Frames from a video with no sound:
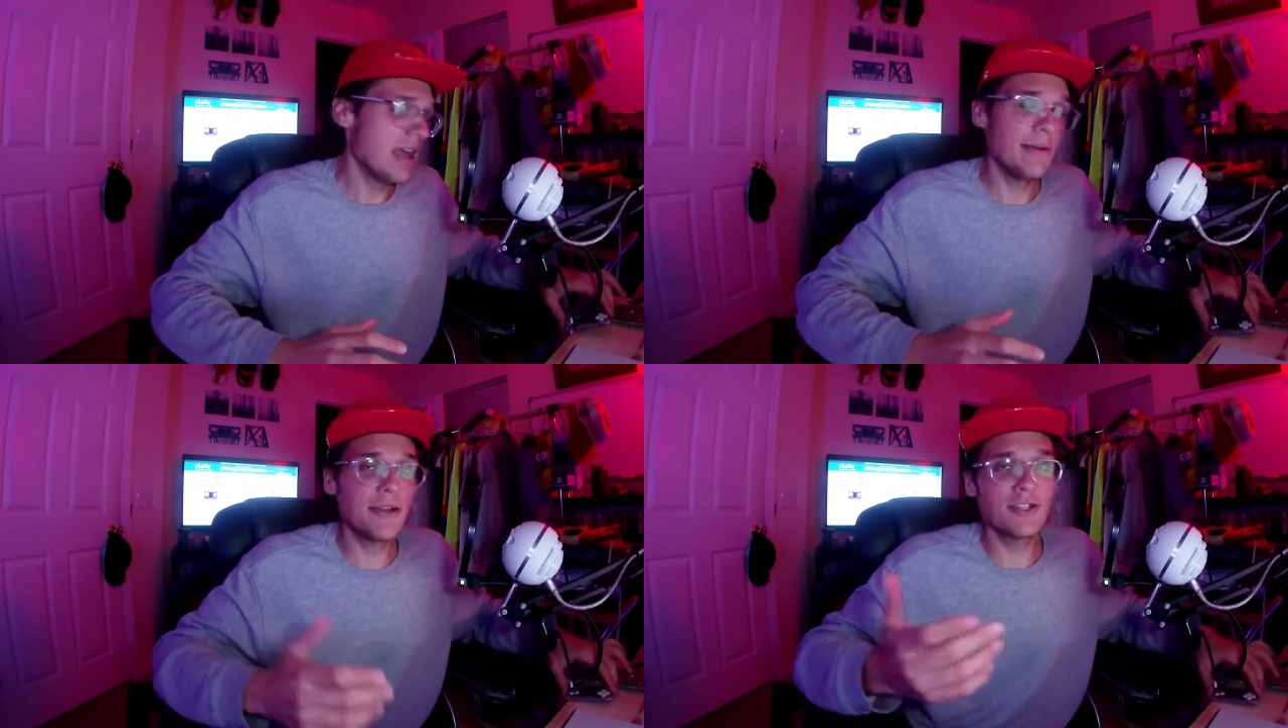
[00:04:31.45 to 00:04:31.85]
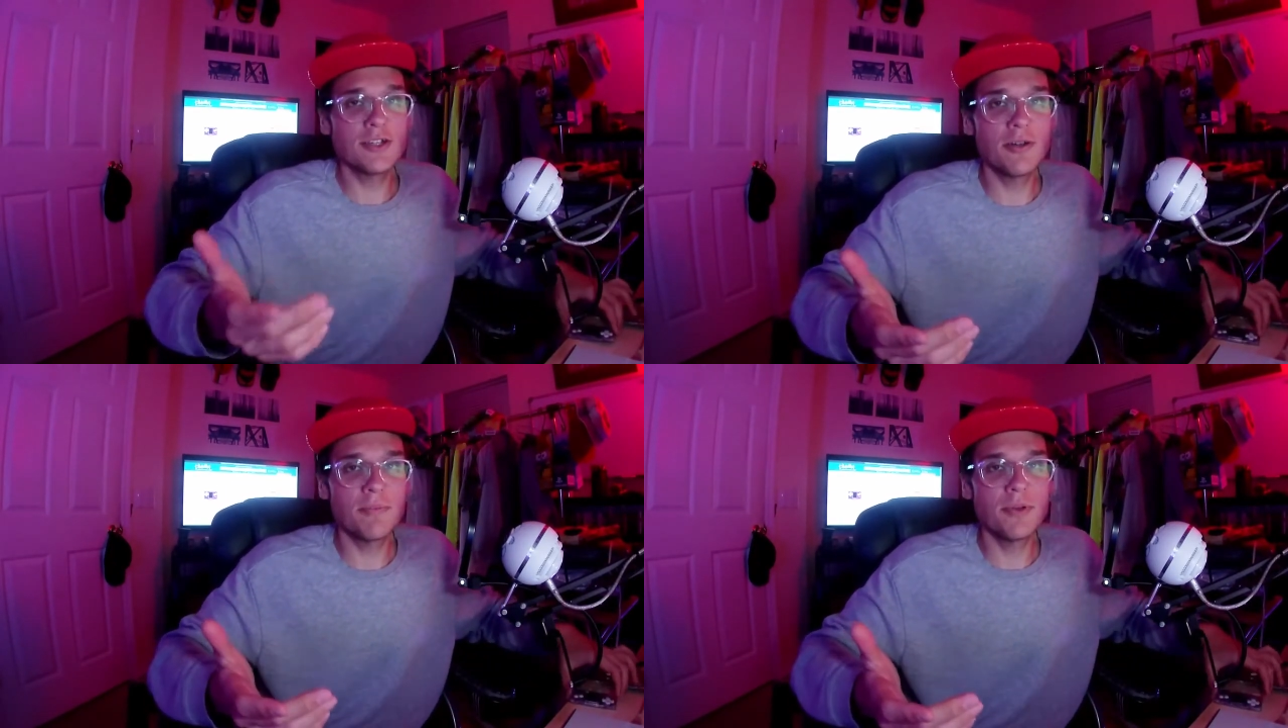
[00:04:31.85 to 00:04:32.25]
I'm actually
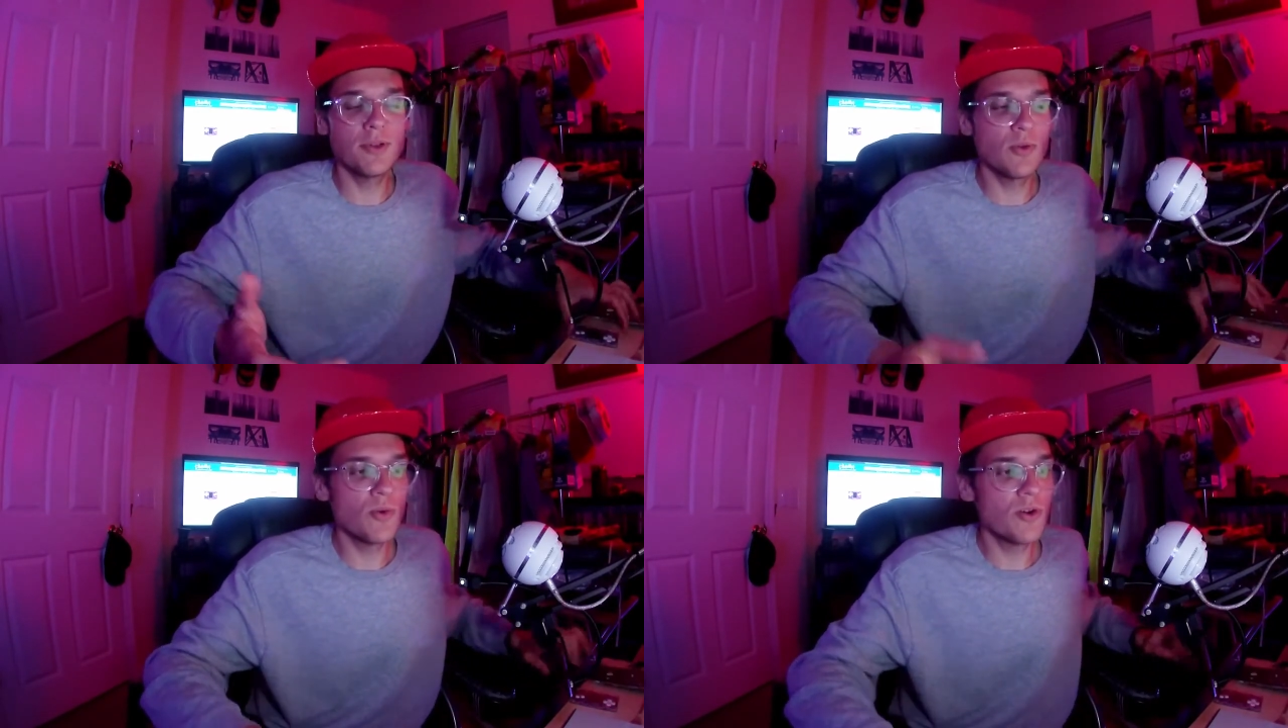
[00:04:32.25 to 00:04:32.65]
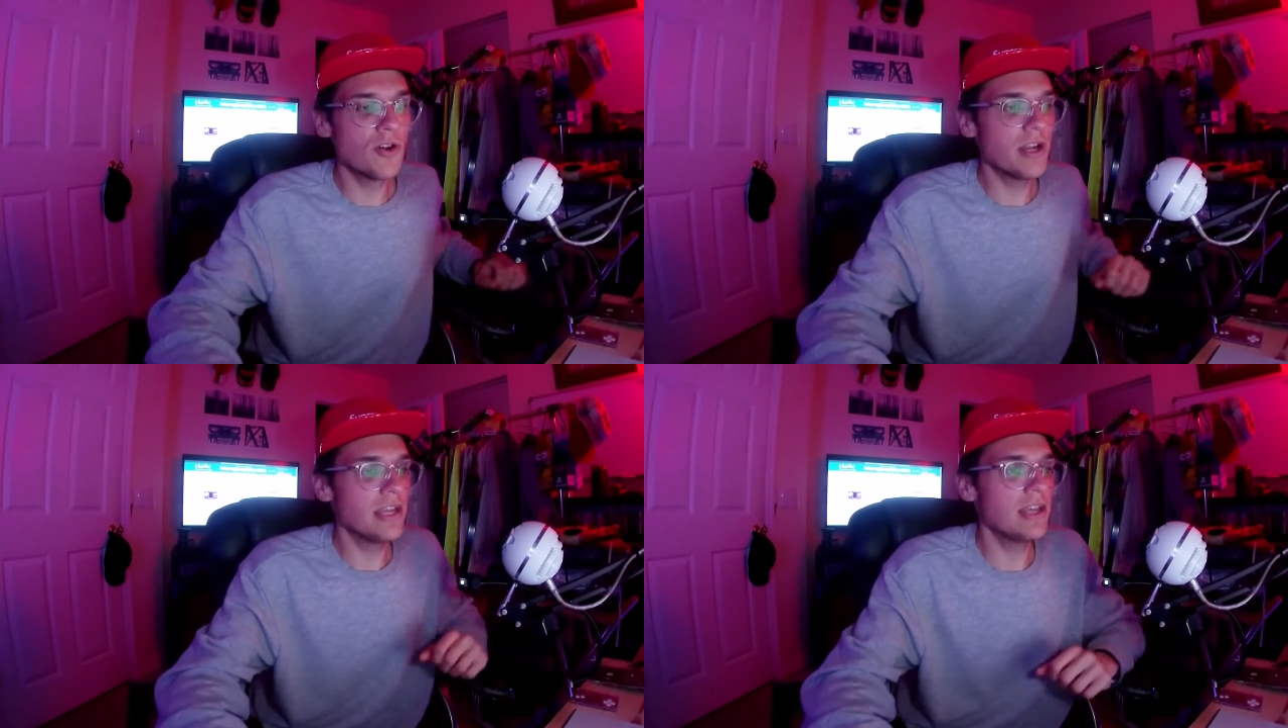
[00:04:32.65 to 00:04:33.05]
going to put an order
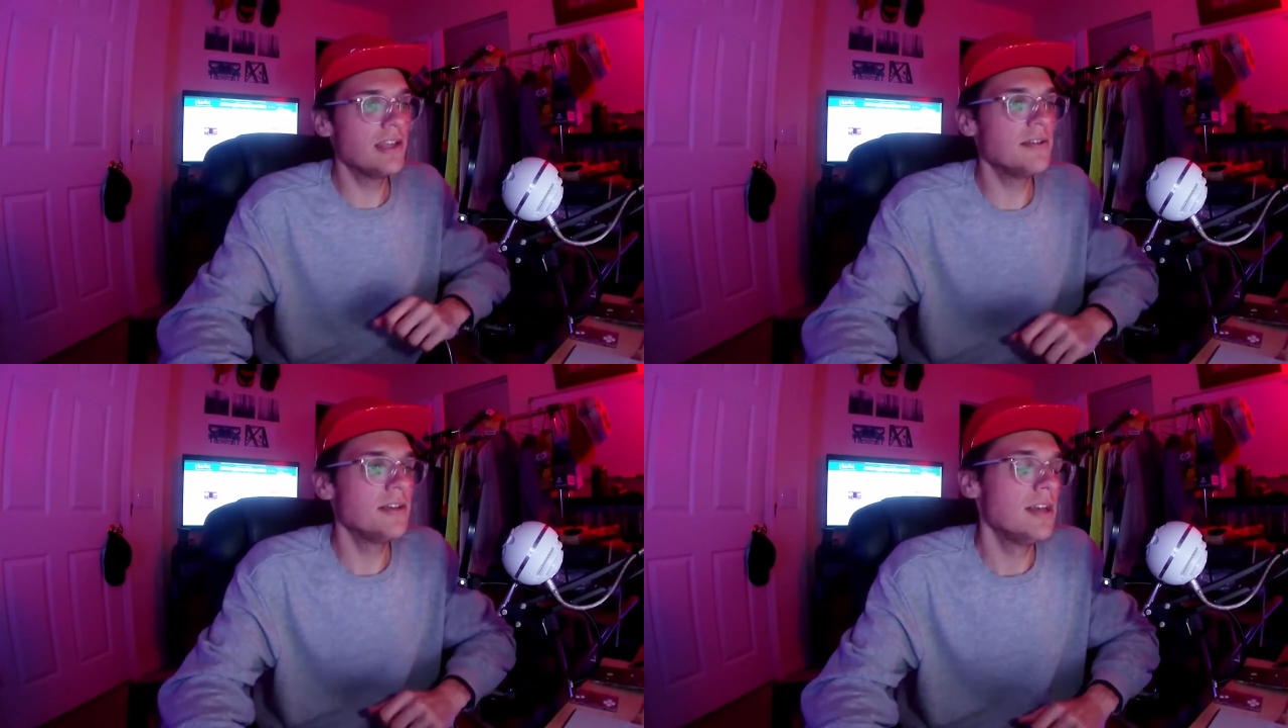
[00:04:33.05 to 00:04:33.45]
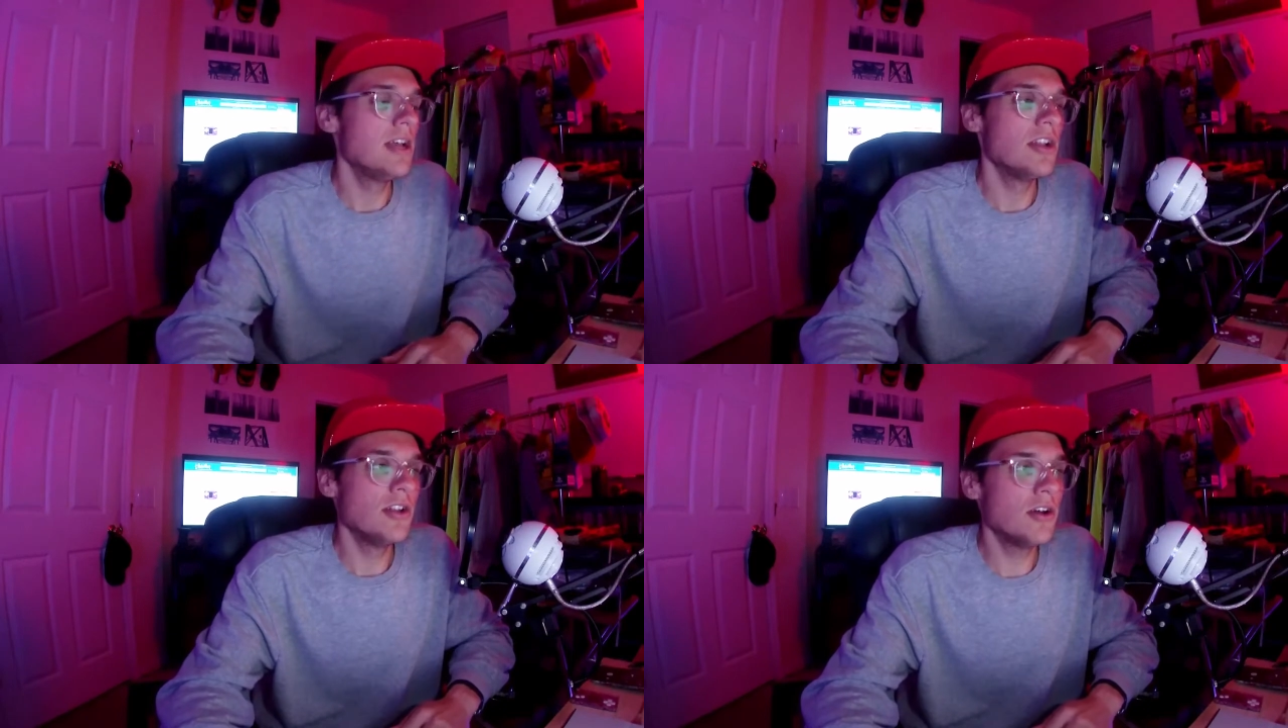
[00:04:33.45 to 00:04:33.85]
in,
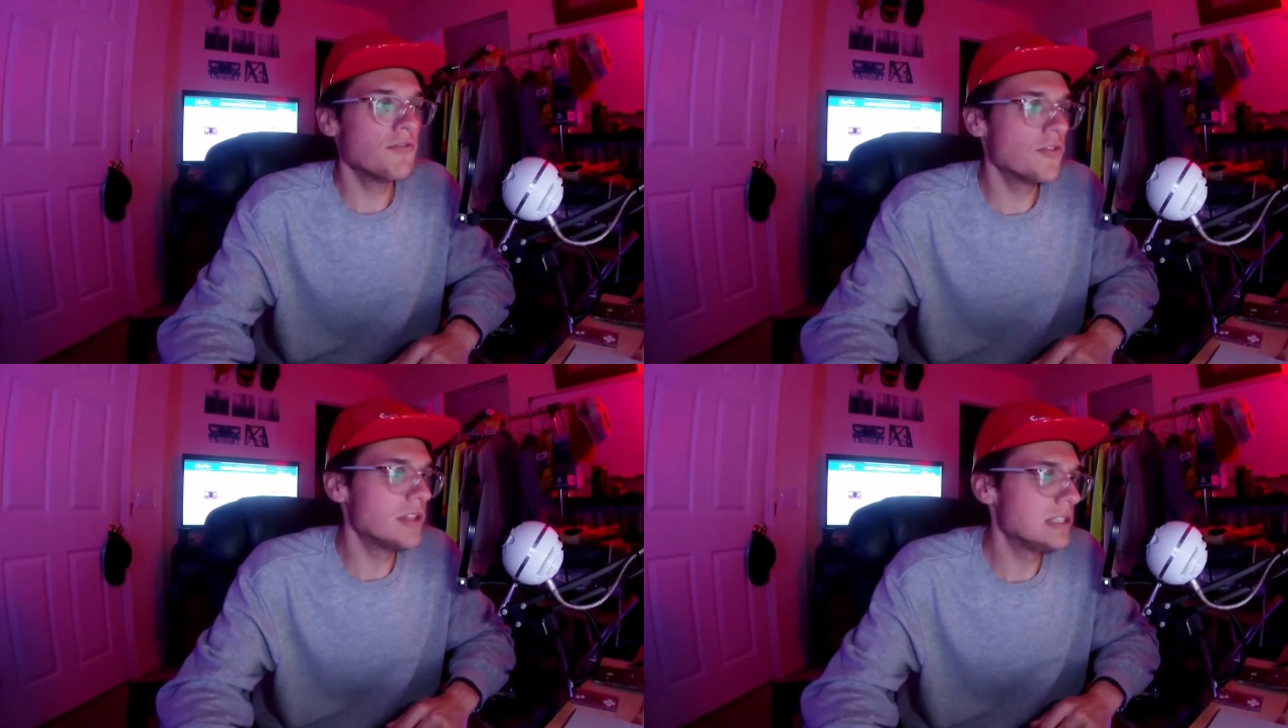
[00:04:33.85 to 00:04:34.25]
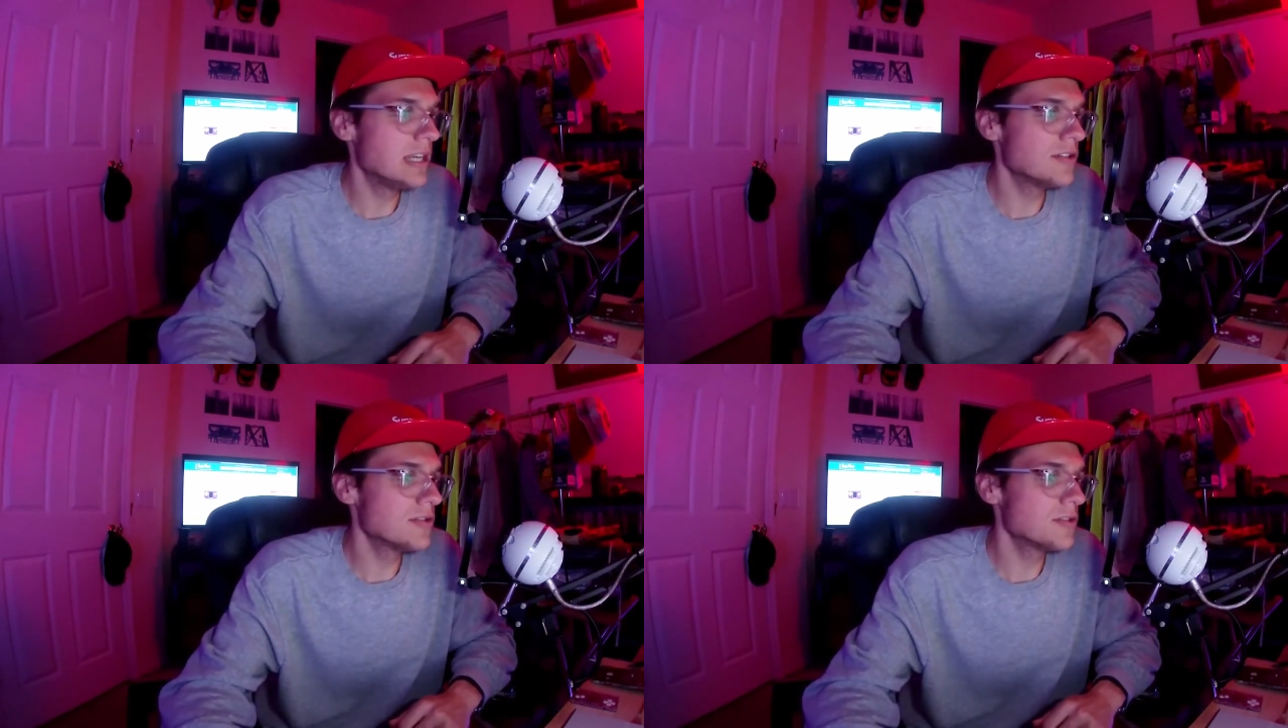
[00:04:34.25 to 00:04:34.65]
not for the
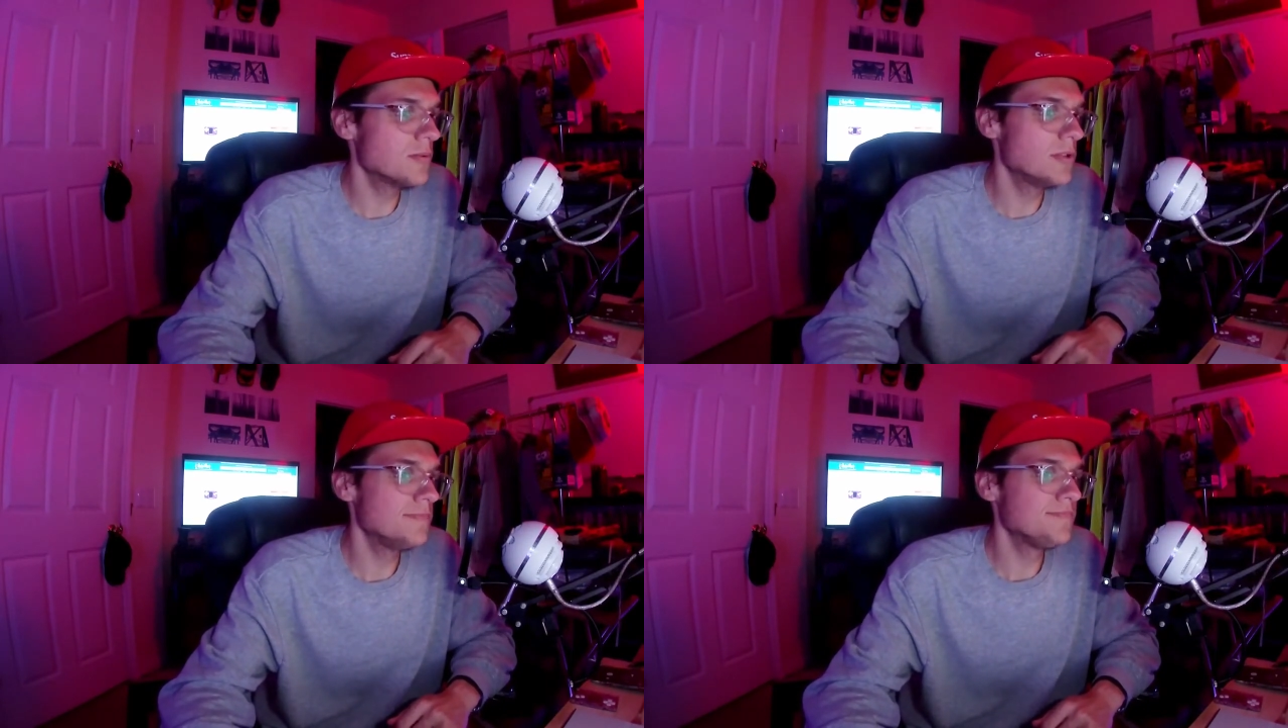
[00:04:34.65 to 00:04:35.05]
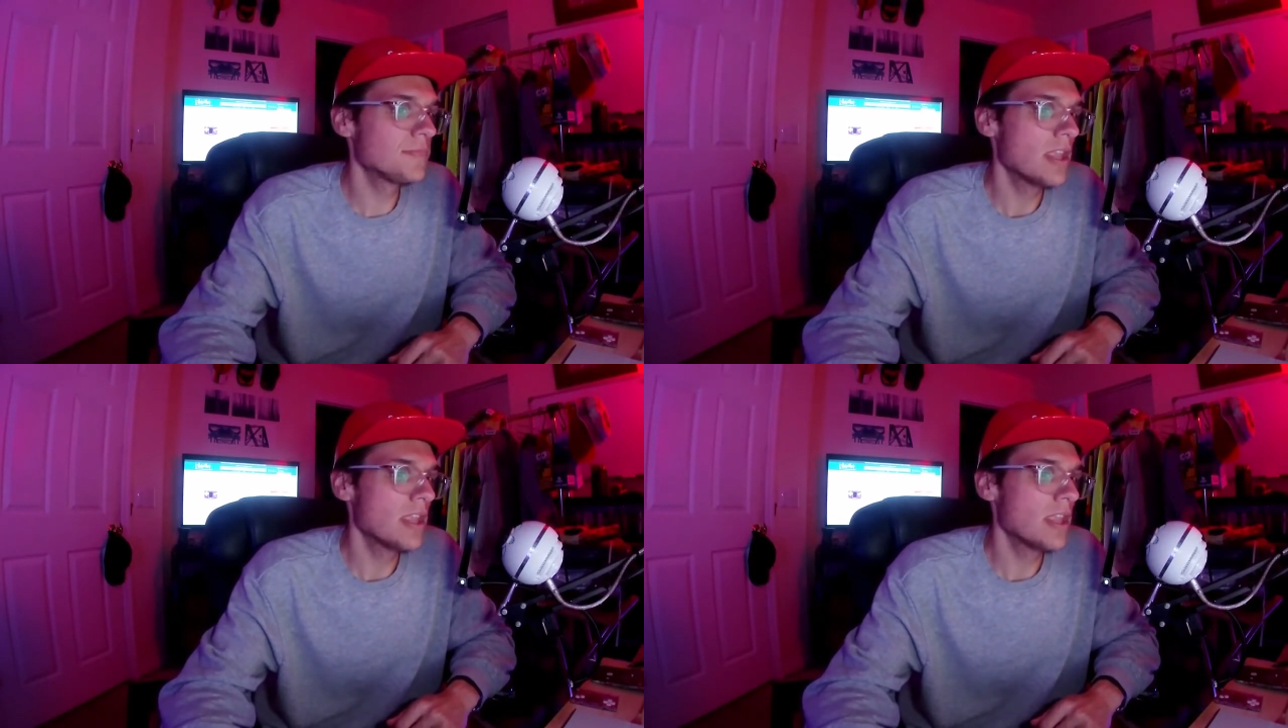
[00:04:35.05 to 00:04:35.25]
Tetris one.